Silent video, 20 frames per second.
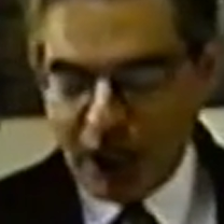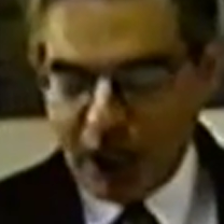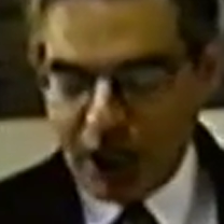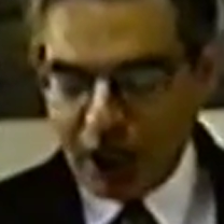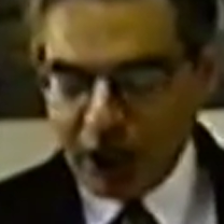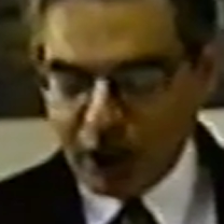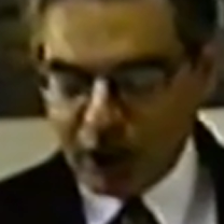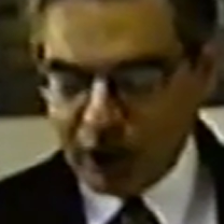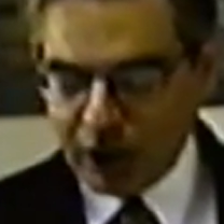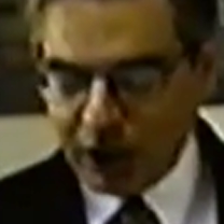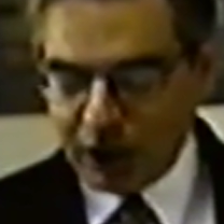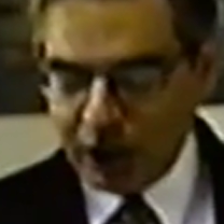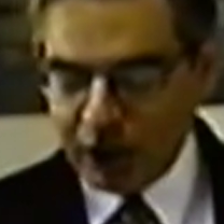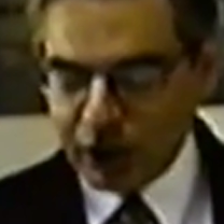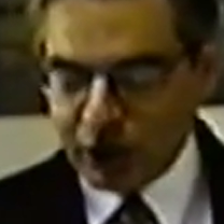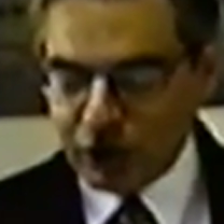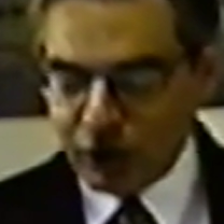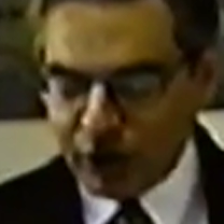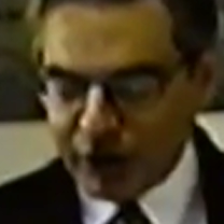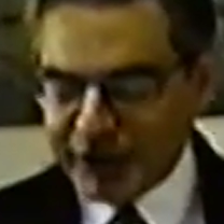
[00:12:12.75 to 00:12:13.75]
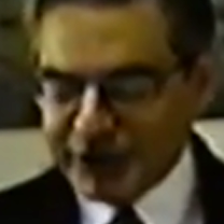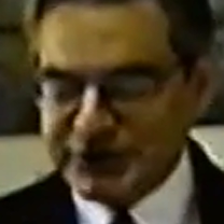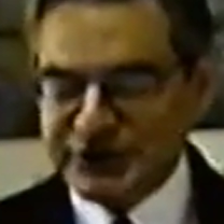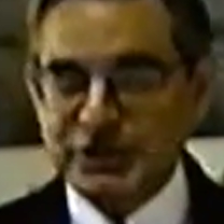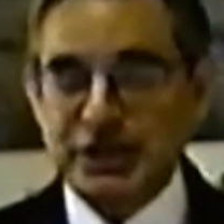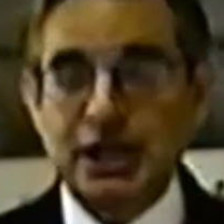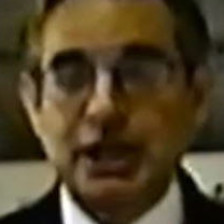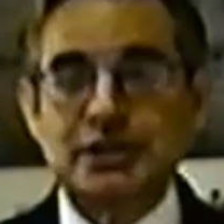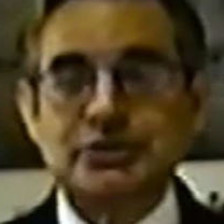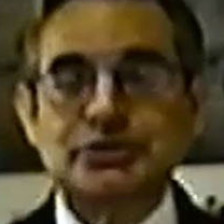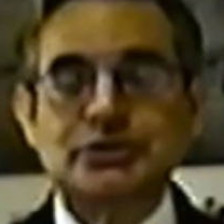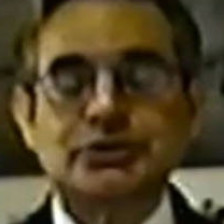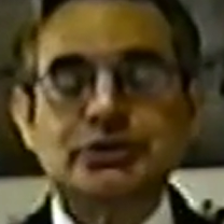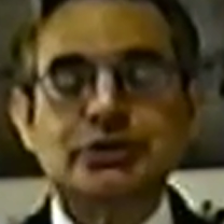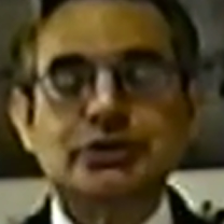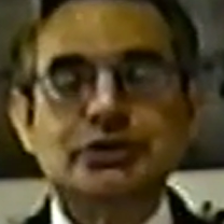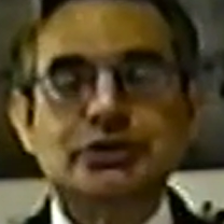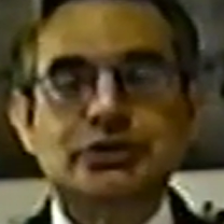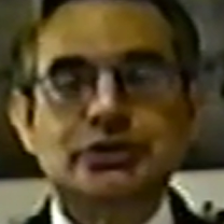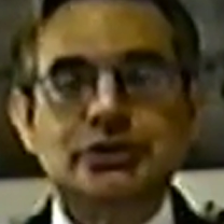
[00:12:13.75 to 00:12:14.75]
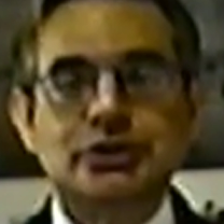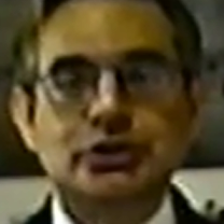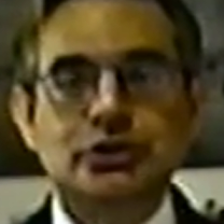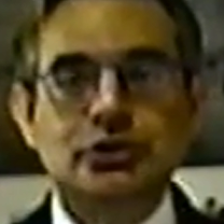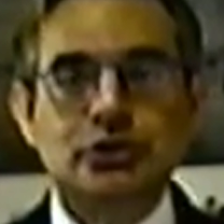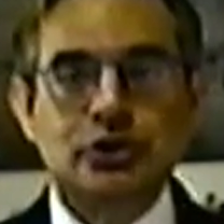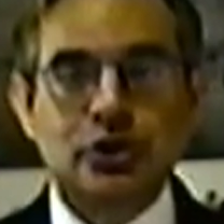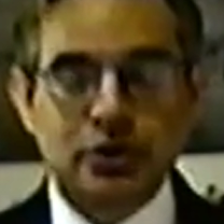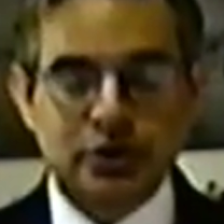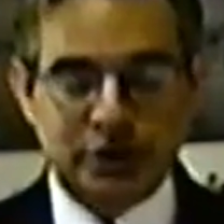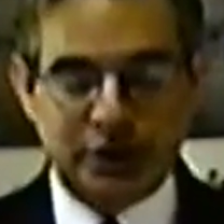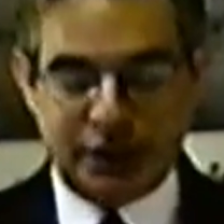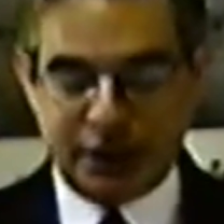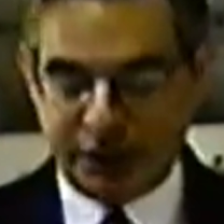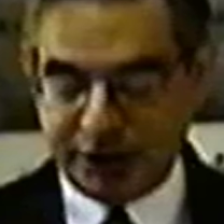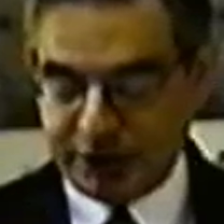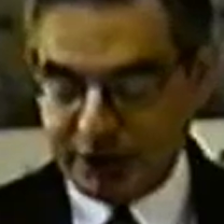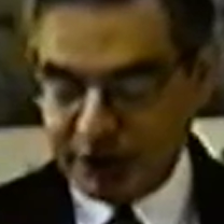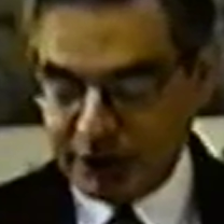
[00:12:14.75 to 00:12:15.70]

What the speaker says: agorasas sindona.